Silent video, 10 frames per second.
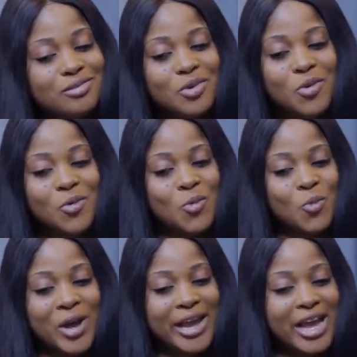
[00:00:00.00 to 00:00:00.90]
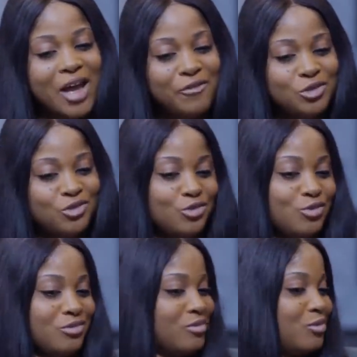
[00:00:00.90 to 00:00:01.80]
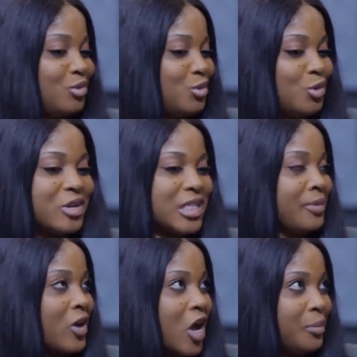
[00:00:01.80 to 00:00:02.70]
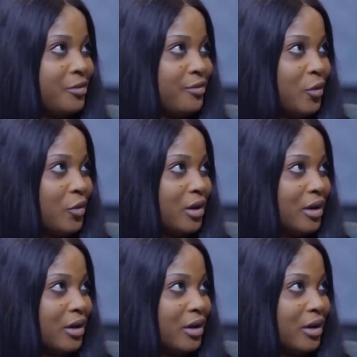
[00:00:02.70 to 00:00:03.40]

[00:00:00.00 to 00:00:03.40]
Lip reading: So, why haven't you told us about her before?